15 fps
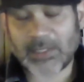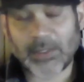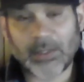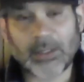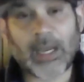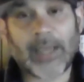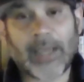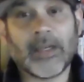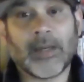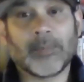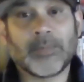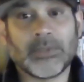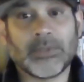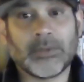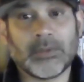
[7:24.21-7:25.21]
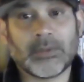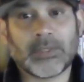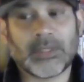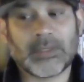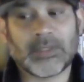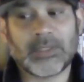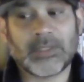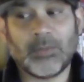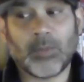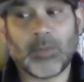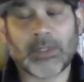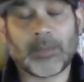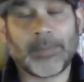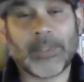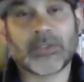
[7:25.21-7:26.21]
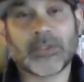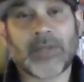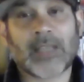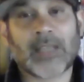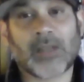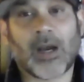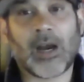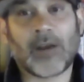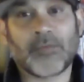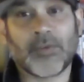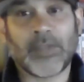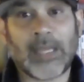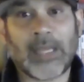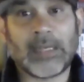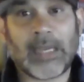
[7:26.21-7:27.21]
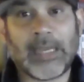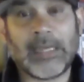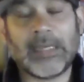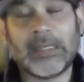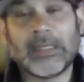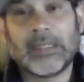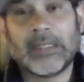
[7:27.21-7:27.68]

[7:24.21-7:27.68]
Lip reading: of the lineup to see what the pitcher has to offer that night.